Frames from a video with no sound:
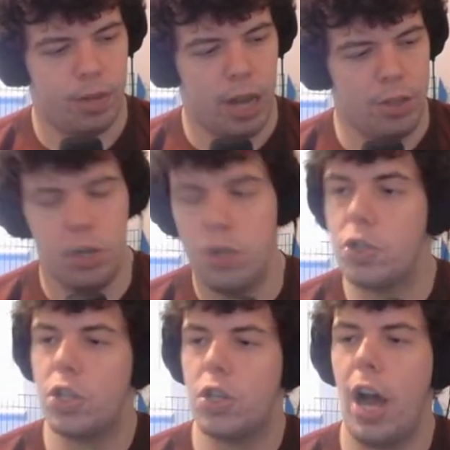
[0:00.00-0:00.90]
and then you
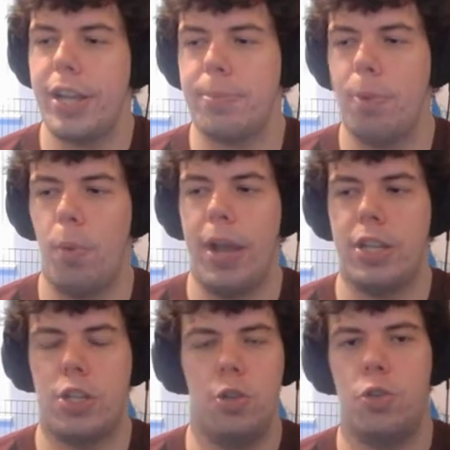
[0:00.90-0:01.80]
just toss them away
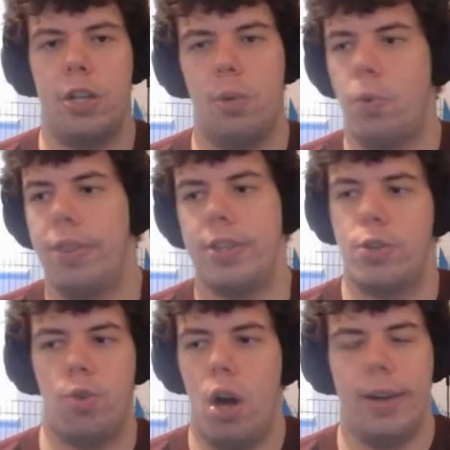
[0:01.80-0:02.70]
as soon as you get one that's
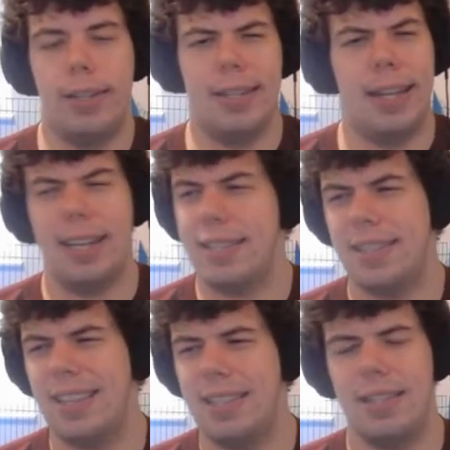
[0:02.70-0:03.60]
stronger. Like
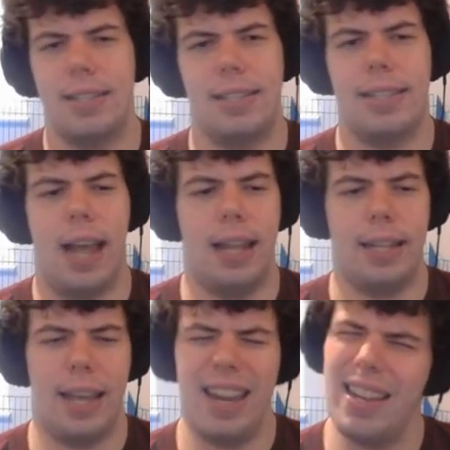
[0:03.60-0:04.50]
it's kind of
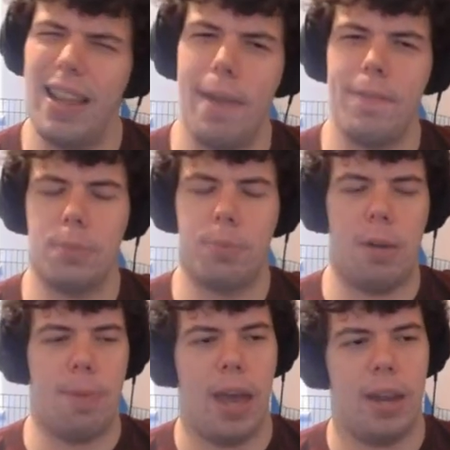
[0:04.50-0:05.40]
like that, and it feels
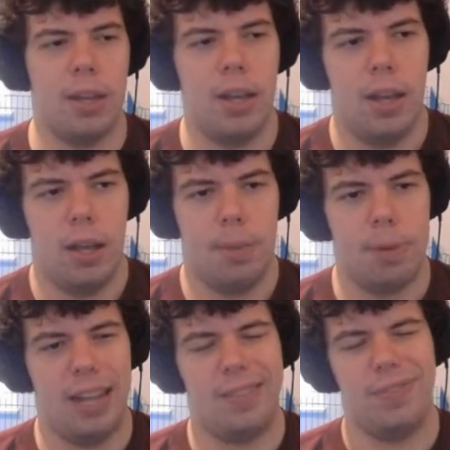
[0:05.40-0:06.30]
pretty bad.
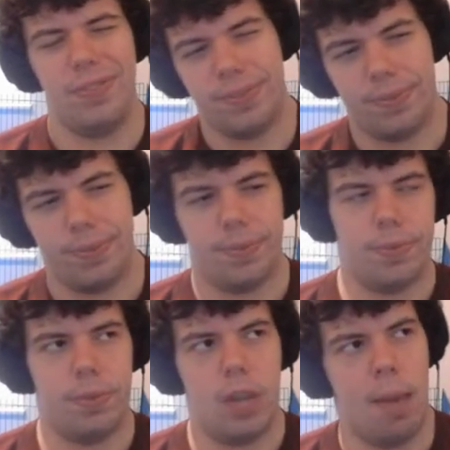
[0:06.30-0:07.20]
But
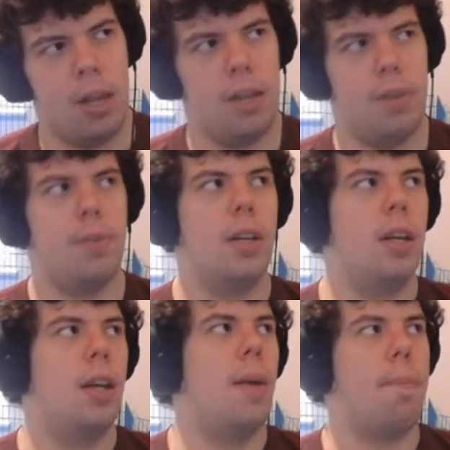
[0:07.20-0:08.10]
I mean,
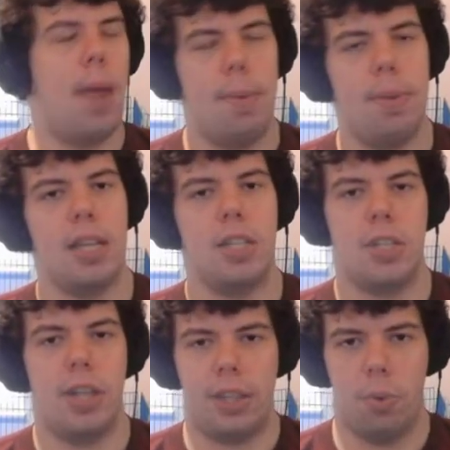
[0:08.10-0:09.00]
maybe that's
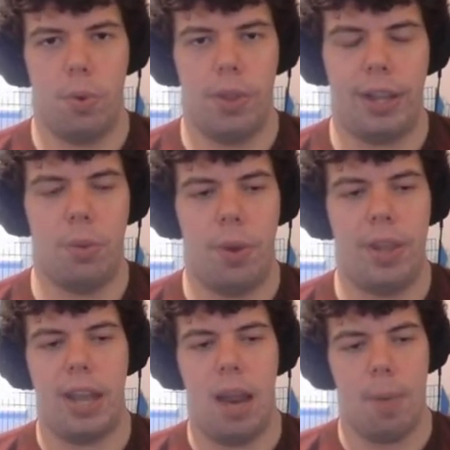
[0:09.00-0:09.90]
just like the way
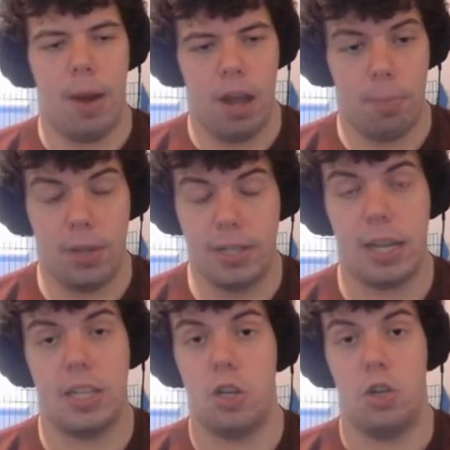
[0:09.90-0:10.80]
the game right now, because
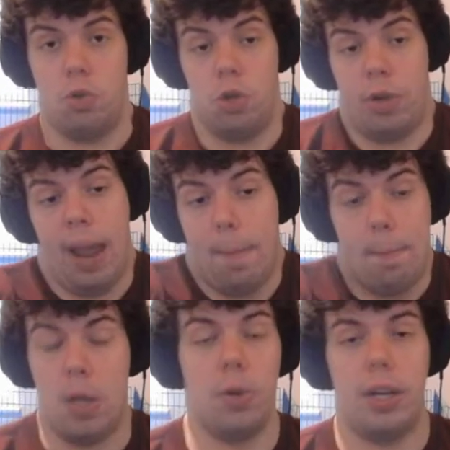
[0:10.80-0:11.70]
like I said, you
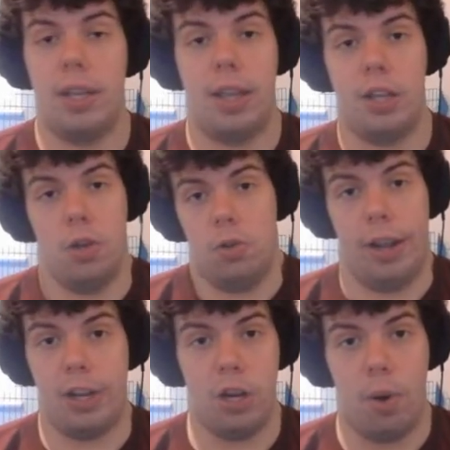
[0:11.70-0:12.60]
can't build anything. You
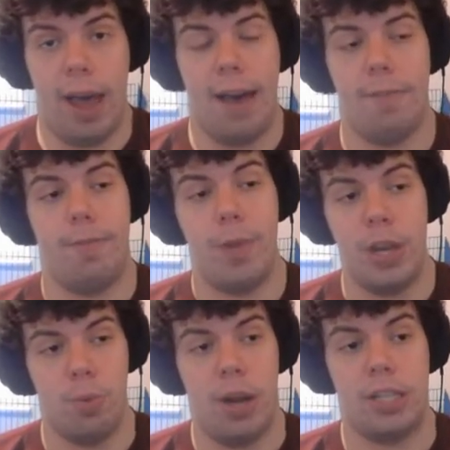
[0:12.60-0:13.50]
don't have
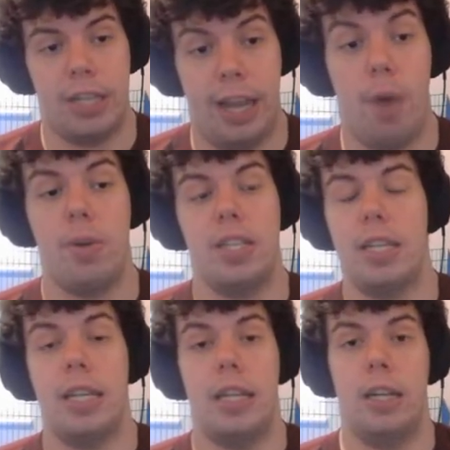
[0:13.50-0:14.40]
any way to
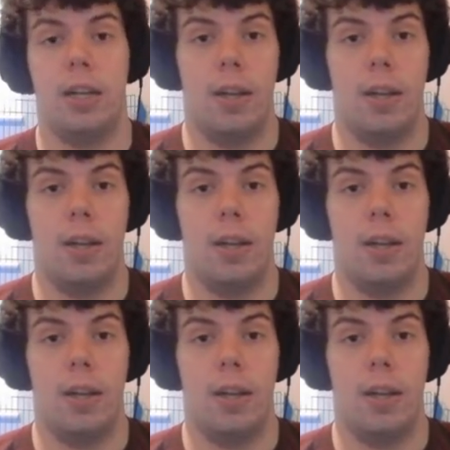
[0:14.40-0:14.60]
guarantee